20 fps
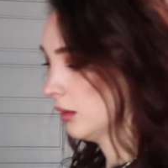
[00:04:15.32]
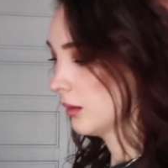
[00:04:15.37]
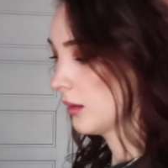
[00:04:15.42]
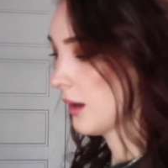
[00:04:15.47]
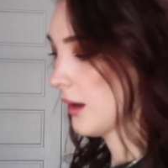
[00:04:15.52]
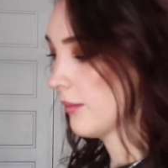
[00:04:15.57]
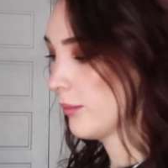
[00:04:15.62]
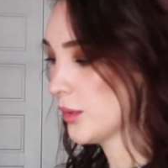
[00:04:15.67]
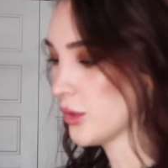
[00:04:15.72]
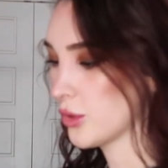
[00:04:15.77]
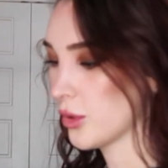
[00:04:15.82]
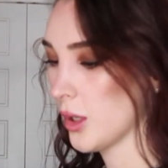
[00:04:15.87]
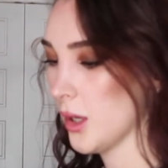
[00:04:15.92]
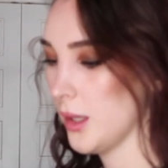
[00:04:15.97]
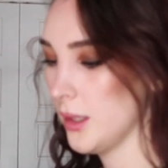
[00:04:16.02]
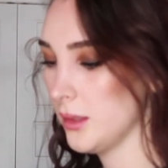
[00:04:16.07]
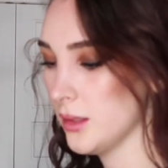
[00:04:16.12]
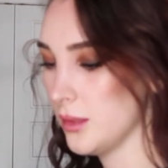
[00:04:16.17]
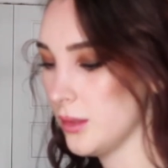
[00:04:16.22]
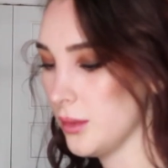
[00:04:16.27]
I've been
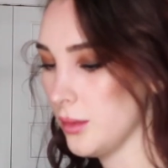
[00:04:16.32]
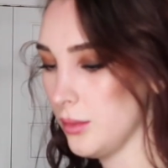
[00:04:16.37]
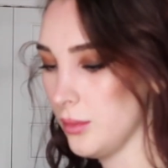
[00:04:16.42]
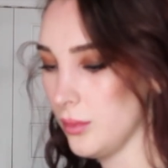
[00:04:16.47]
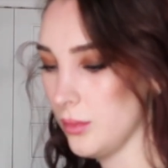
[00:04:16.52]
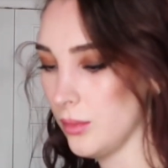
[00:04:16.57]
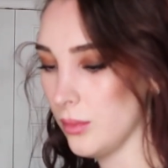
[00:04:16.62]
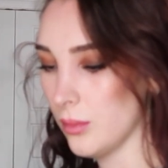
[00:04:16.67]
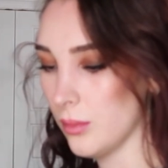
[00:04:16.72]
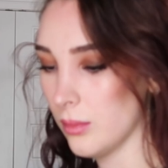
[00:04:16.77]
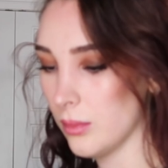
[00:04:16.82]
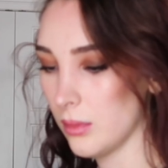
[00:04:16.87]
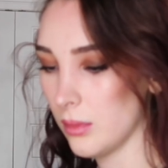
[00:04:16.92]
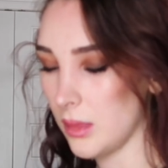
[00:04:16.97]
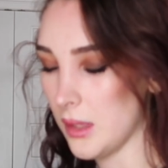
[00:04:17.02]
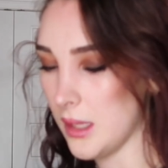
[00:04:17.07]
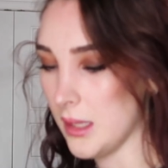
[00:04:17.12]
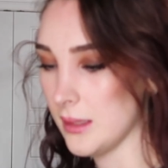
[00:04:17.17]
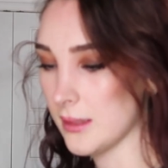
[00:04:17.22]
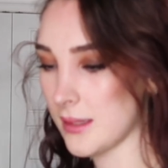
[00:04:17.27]
trying to do
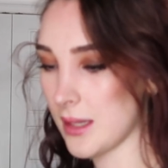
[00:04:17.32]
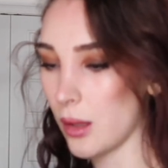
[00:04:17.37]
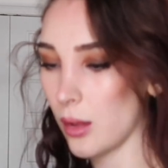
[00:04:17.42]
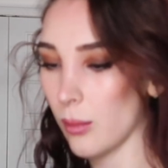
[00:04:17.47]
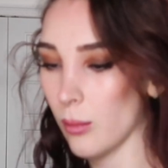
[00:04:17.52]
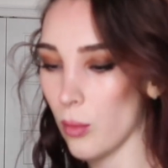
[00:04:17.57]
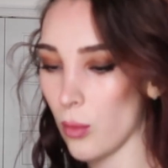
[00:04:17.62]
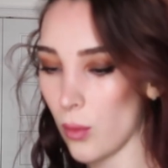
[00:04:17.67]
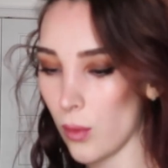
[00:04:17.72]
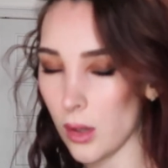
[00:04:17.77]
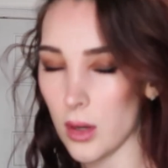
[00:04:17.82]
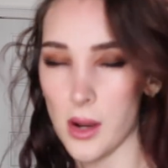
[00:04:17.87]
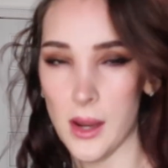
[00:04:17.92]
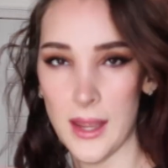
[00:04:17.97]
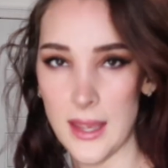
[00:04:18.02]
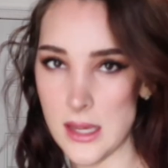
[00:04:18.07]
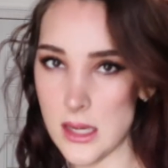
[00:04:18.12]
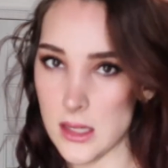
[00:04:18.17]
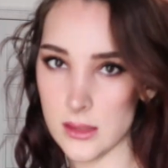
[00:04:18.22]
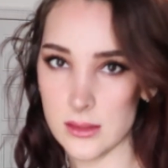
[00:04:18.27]
things that are more
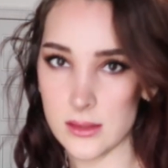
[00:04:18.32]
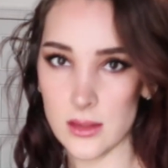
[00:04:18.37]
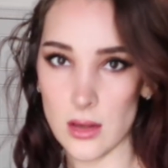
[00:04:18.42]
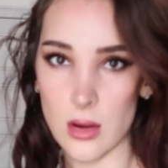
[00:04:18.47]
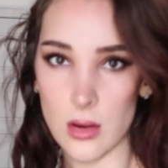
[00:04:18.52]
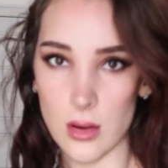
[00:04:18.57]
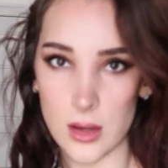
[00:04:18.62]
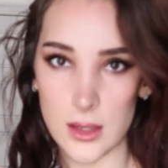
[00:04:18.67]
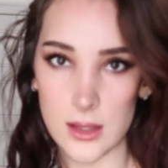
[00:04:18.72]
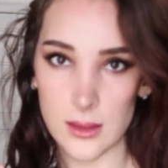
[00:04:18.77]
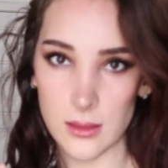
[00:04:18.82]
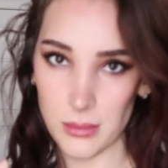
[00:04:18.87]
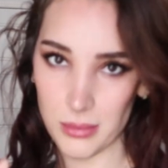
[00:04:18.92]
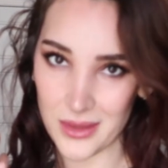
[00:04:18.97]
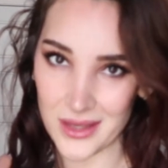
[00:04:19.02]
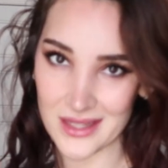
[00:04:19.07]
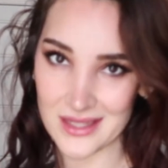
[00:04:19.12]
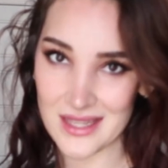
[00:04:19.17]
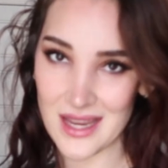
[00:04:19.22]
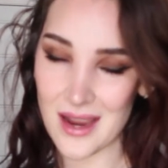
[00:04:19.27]
hands-on because